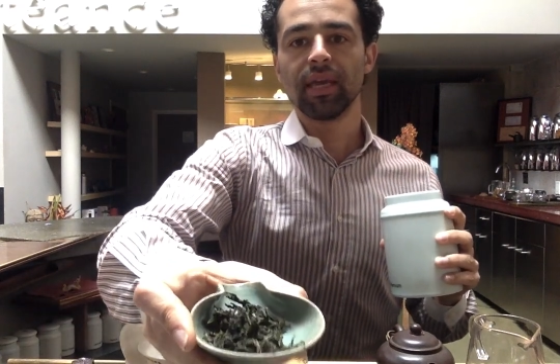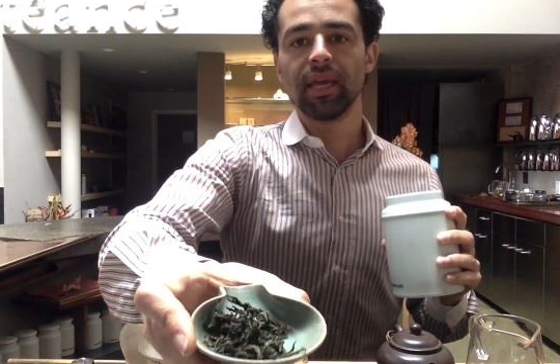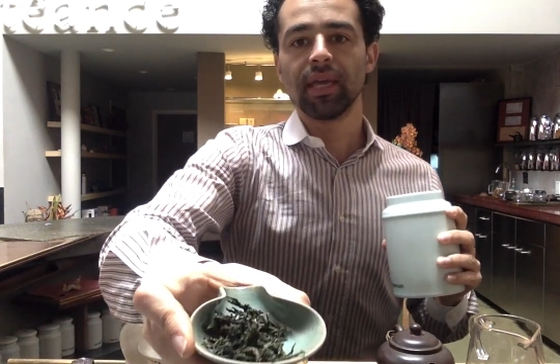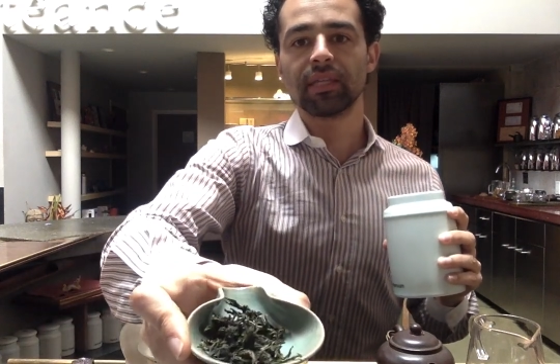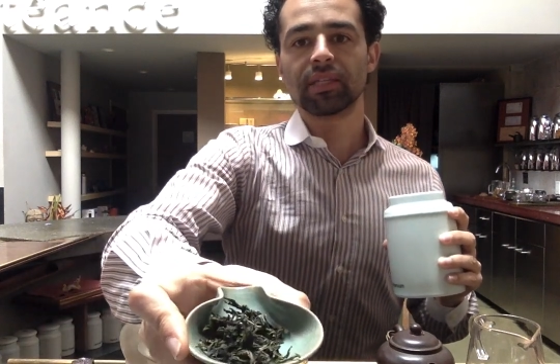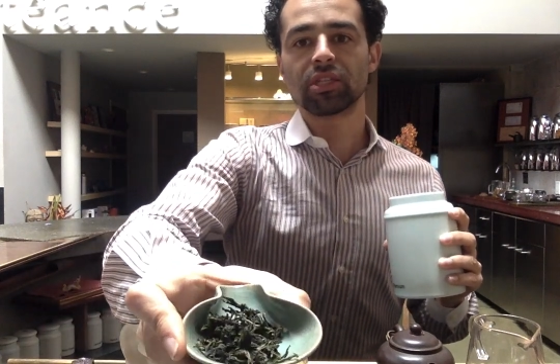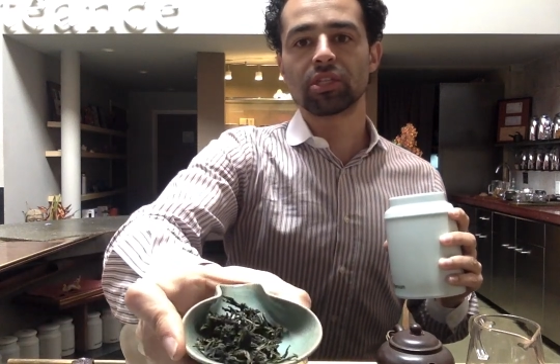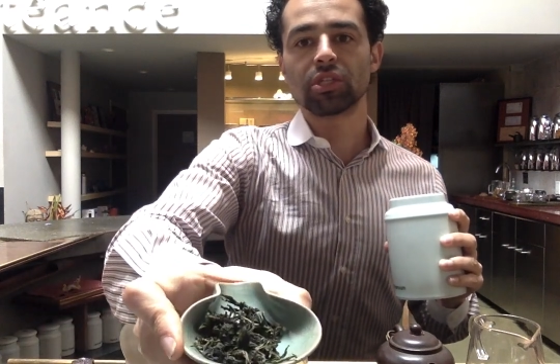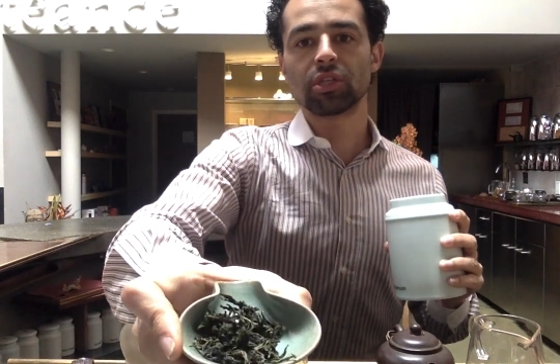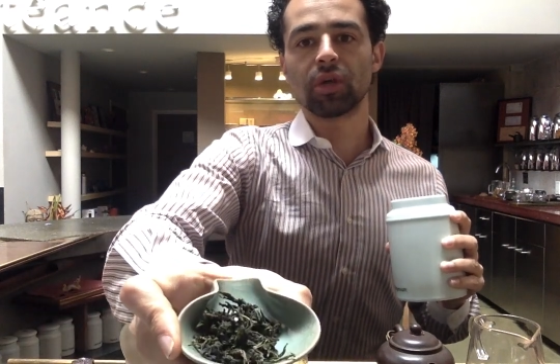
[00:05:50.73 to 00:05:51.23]

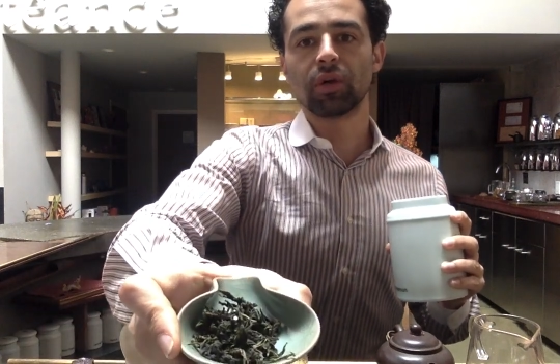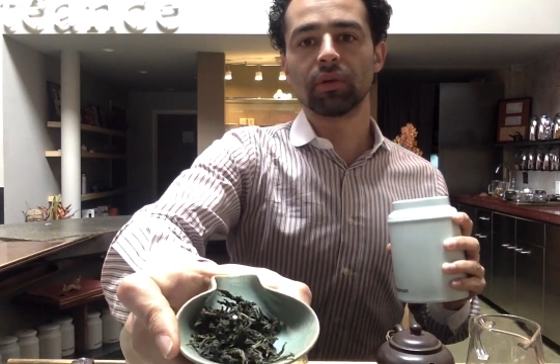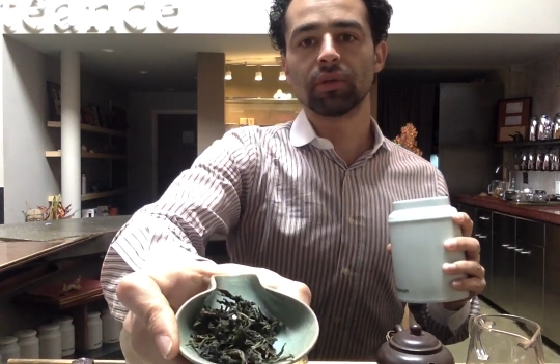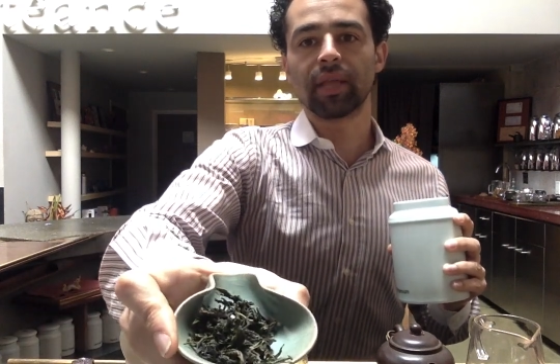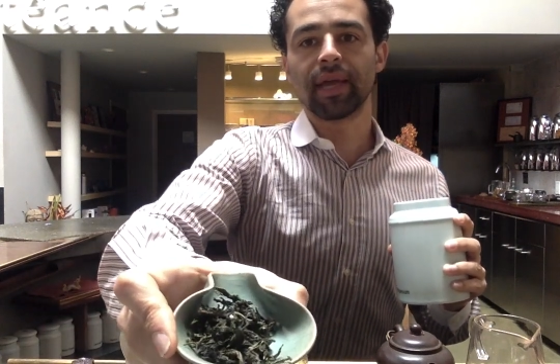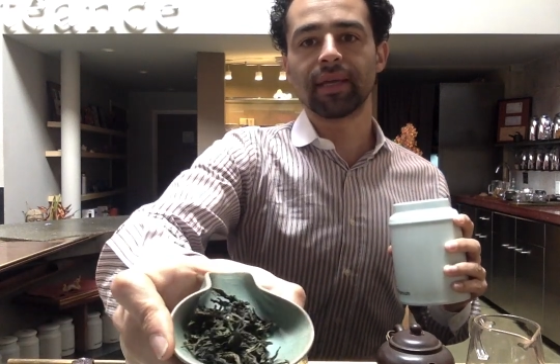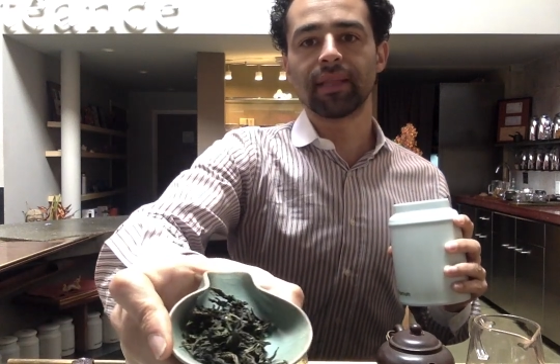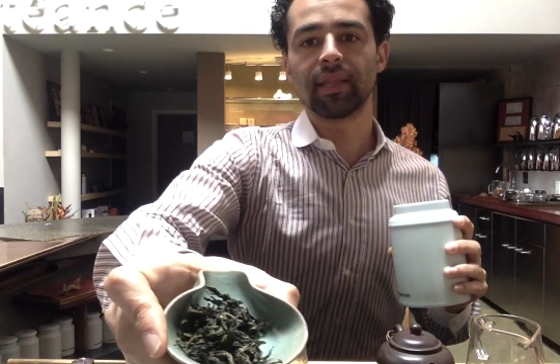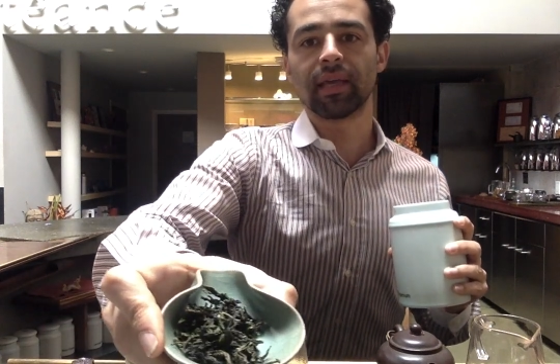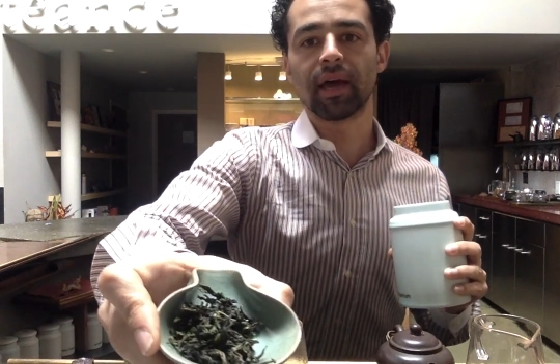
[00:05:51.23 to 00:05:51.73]
it's so
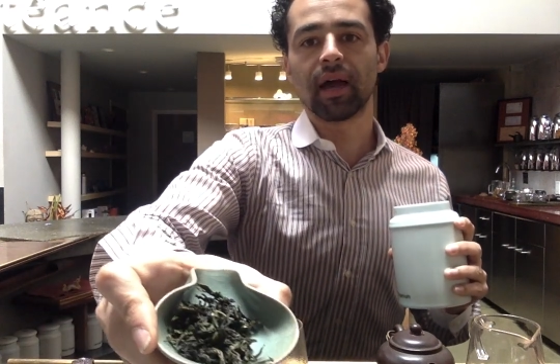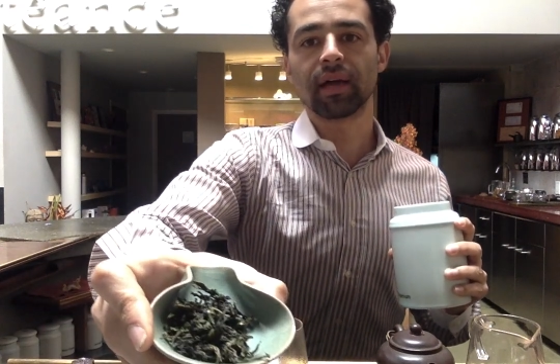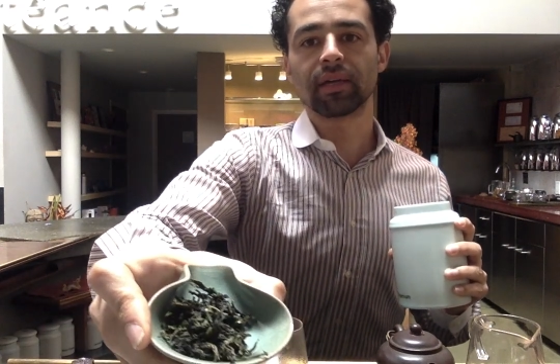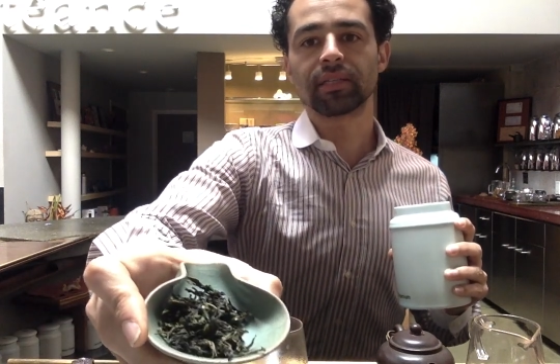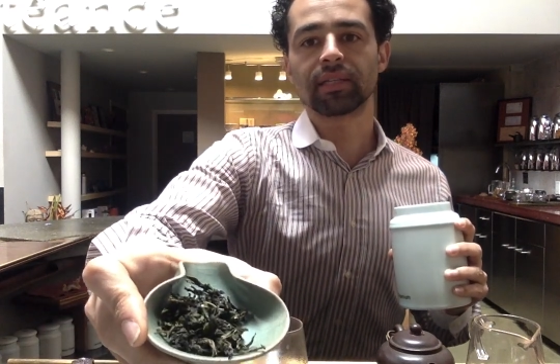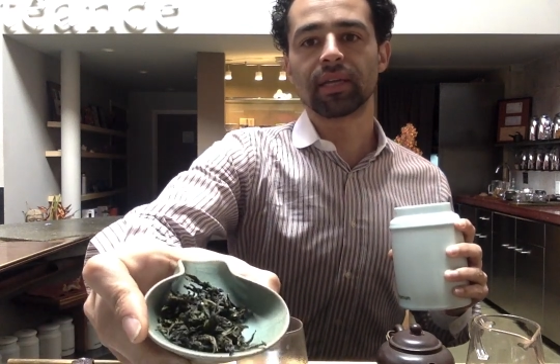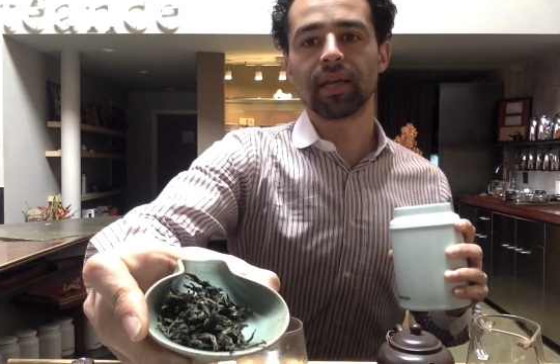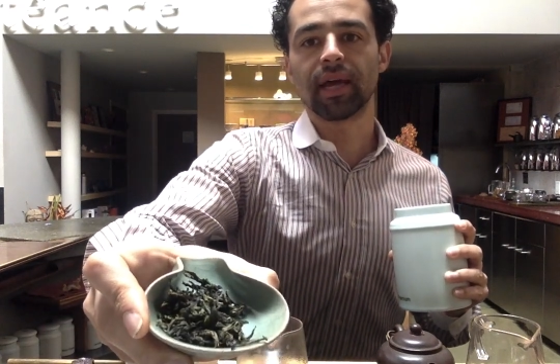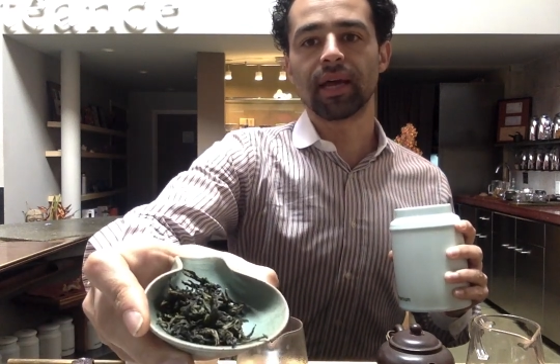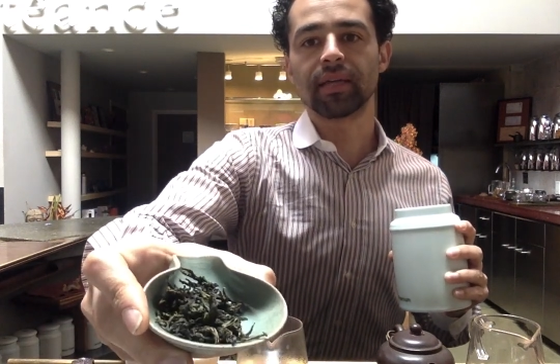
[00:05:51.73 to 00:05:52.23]
lightly
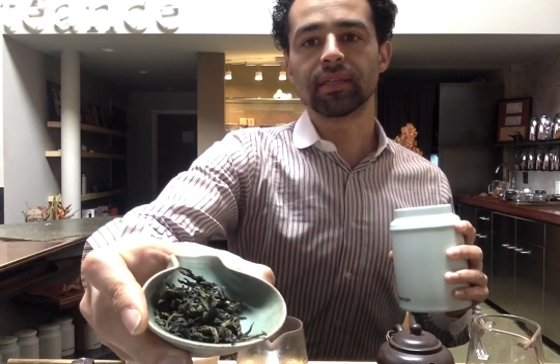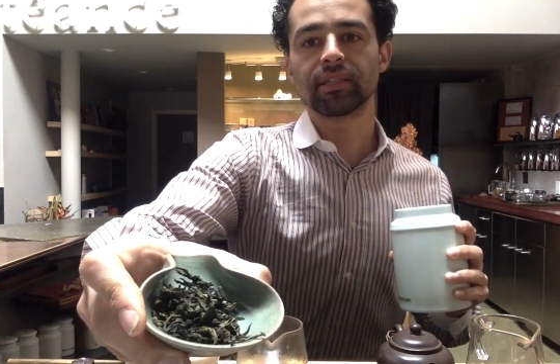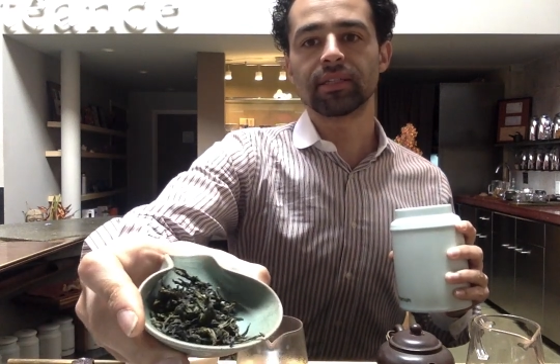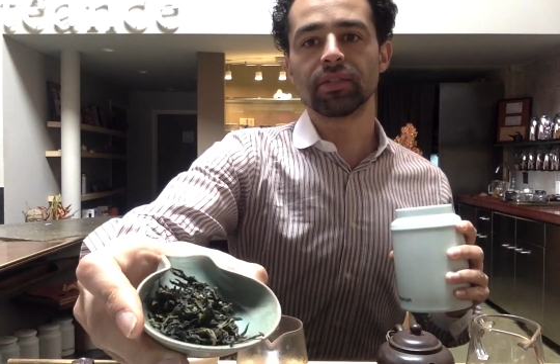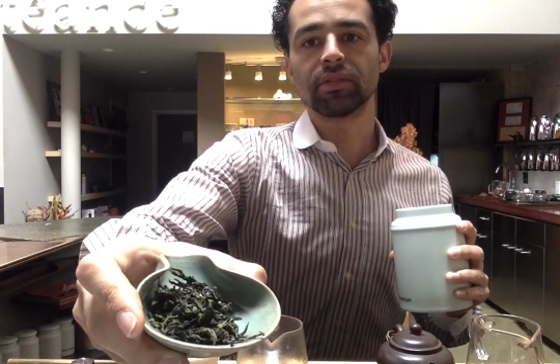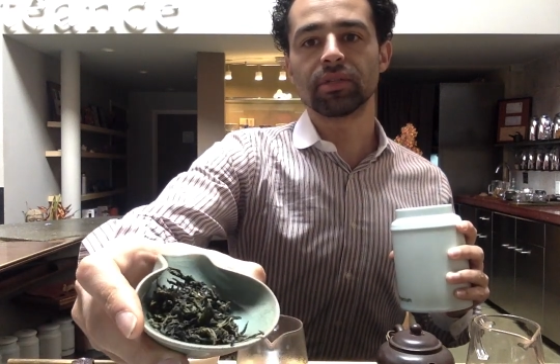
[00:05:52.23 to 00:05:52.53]
oxidized.